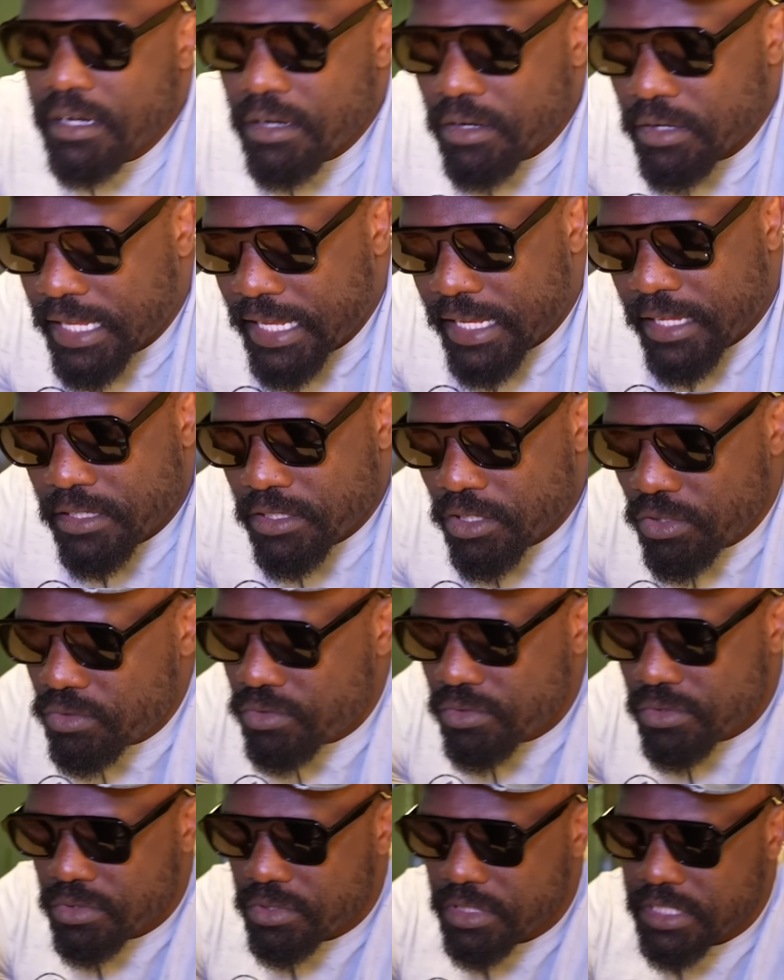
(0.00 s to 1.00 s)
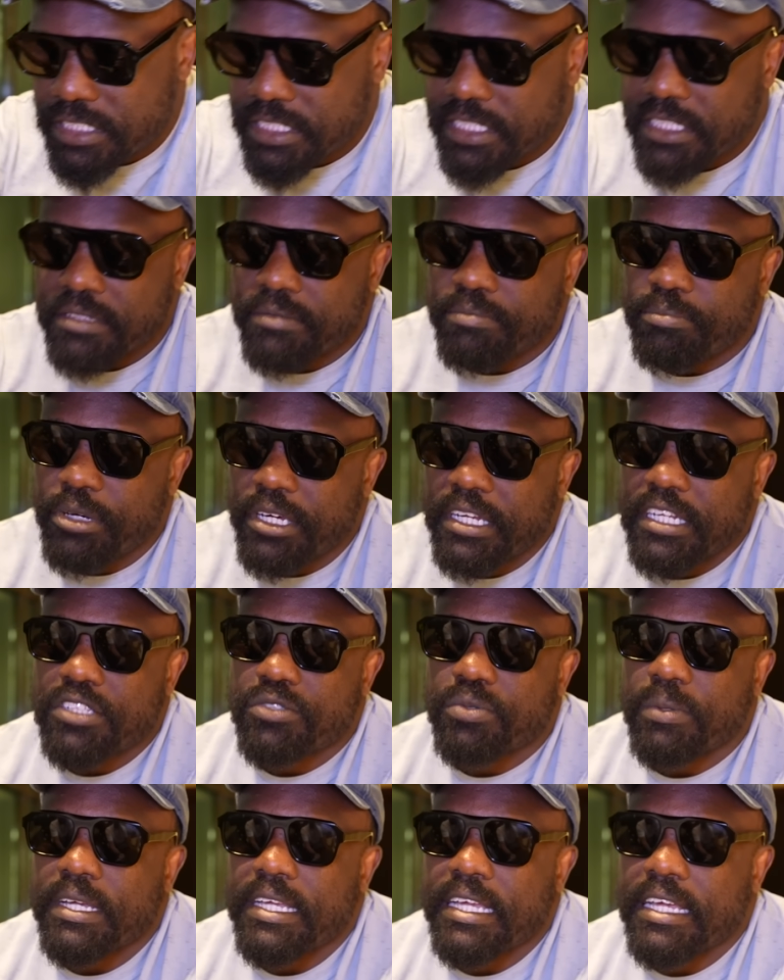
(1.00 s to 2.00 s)
listen, put it
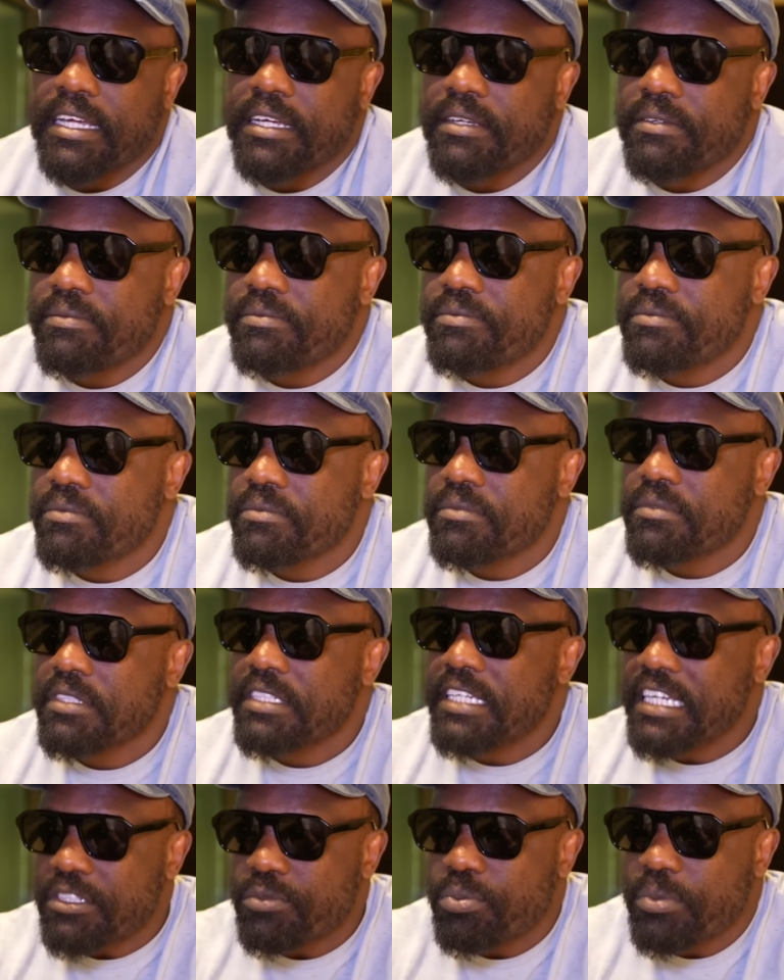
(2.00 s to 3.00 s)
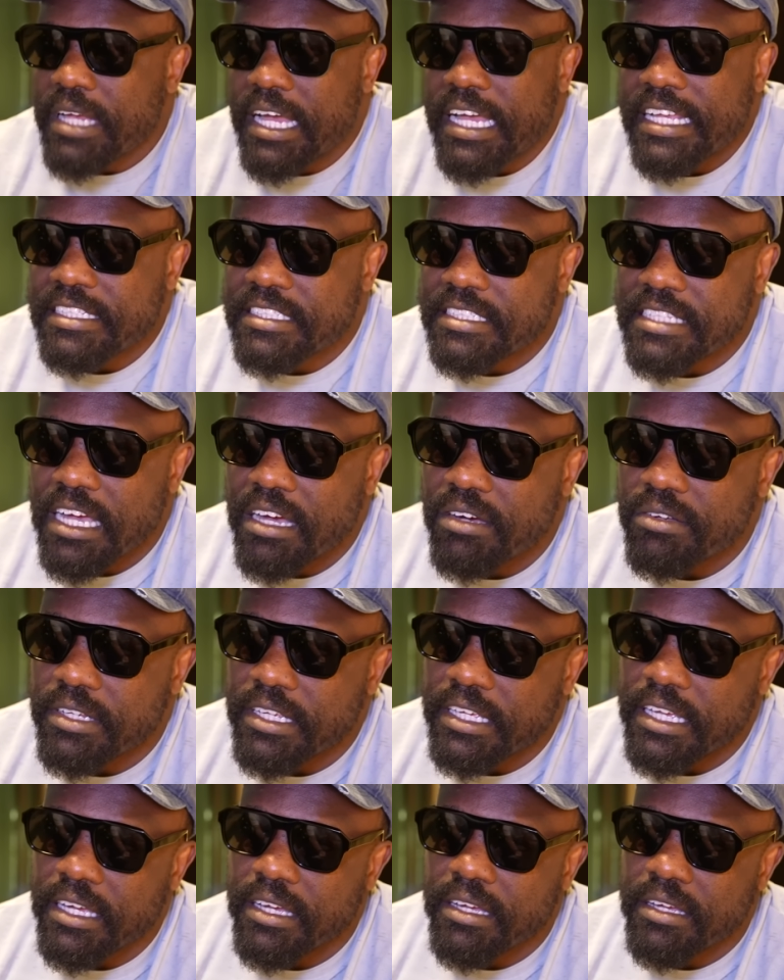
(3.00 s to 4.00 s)
this way, yeah. Yes, we are in Saudi,
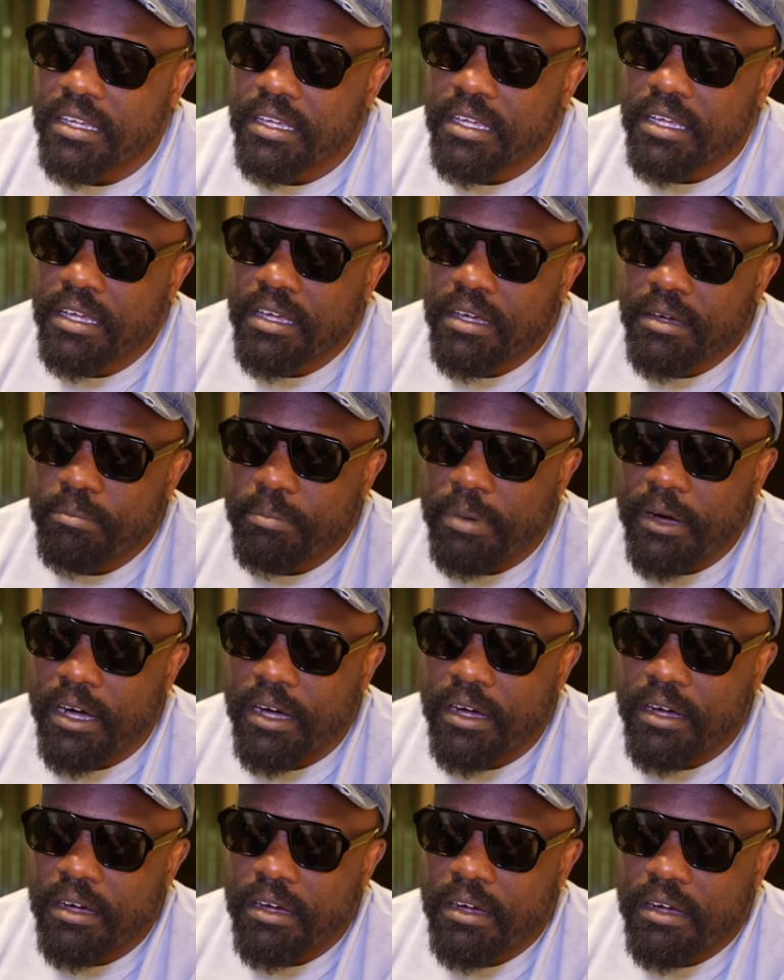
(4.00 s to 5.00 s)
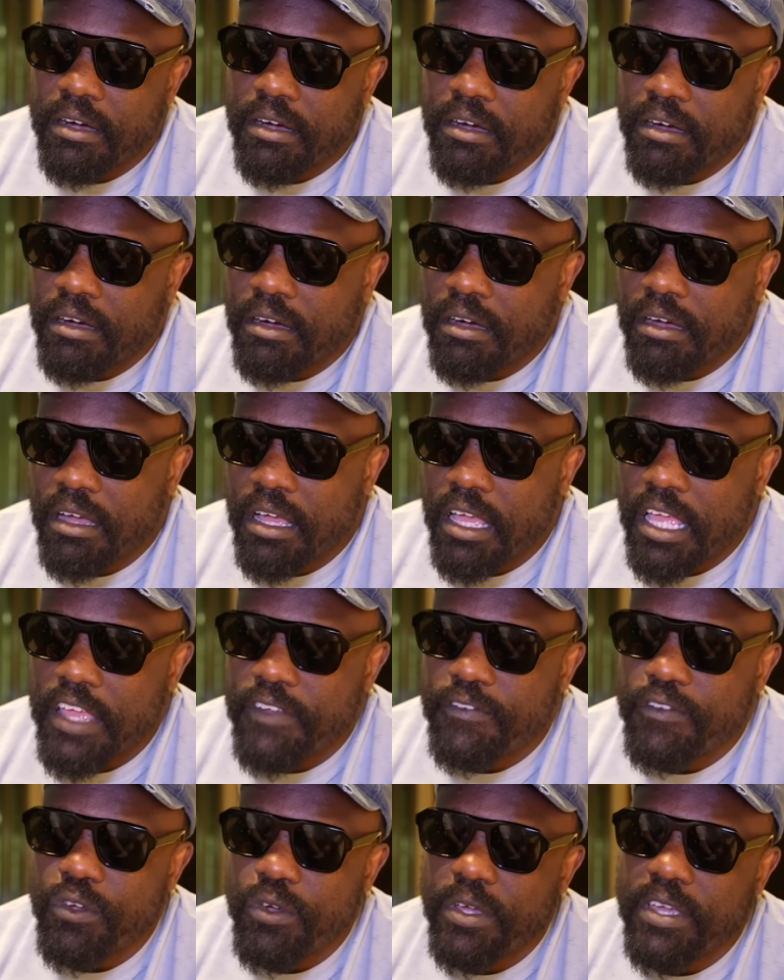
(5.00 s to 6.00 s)
yeah. But
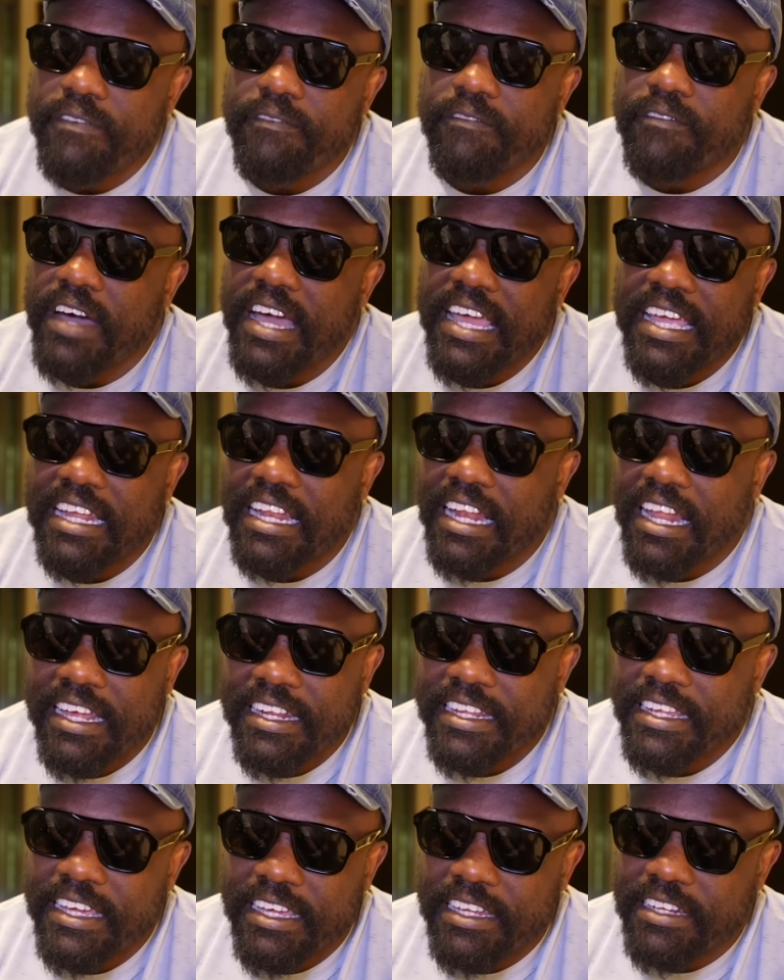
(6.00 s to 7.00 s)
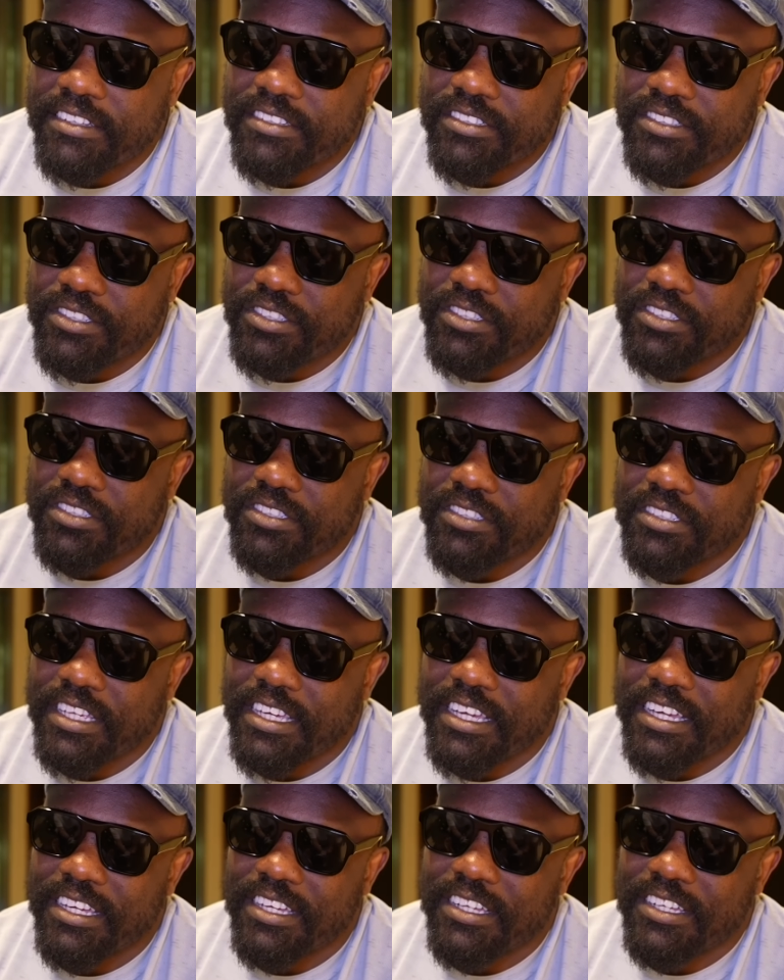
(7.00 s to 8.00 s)
if you invite gladiators,
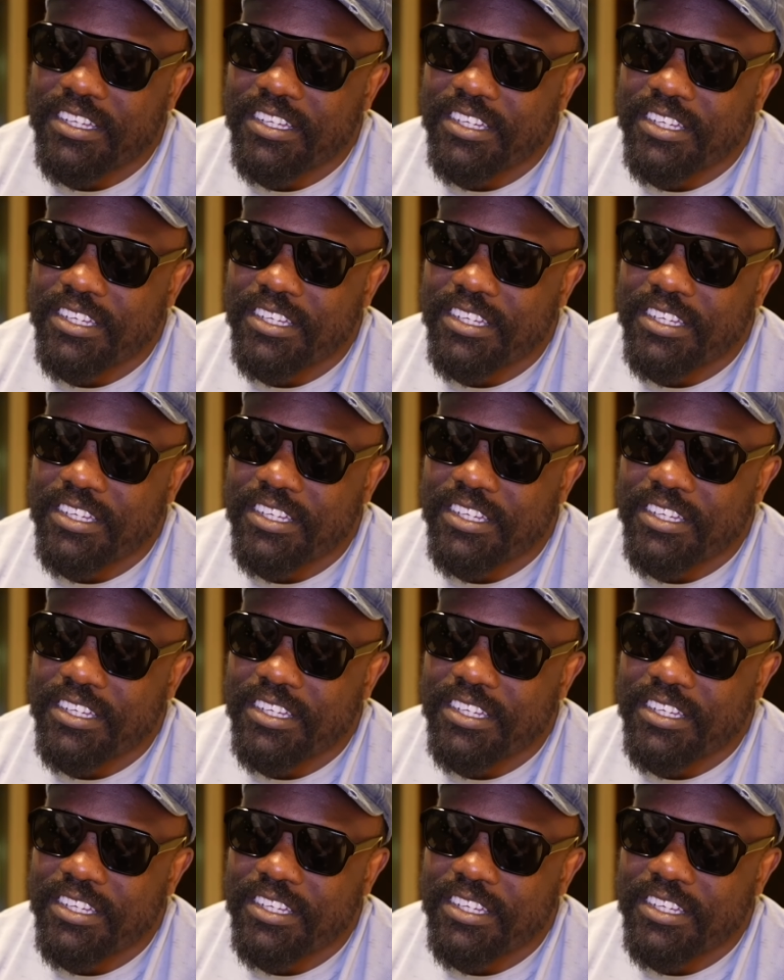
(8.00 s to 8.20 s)
yeah,